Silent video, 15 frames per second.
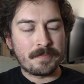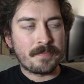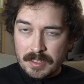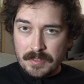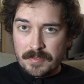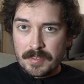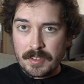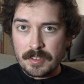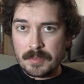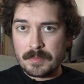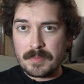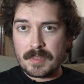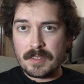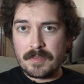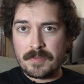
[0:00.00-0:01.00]
The
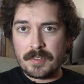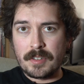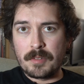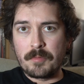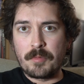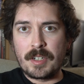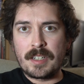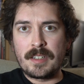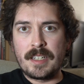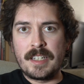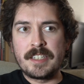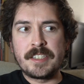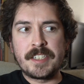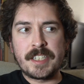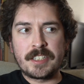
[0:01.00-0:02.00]
film, for what
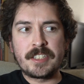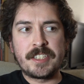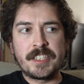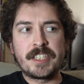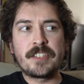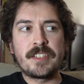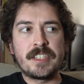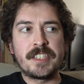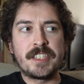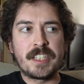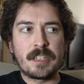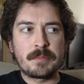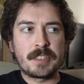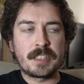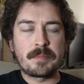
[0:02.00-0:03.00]
is such a serious
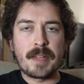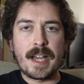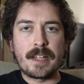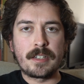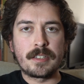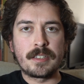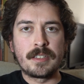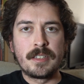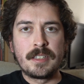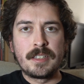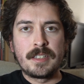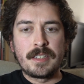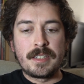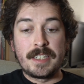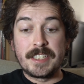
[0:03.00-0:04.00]
subject matter,
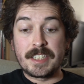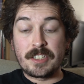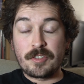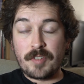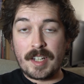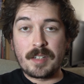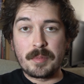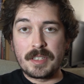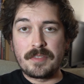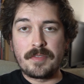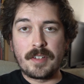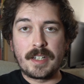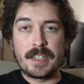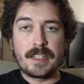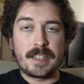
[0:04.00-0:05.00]
is incredibly funny.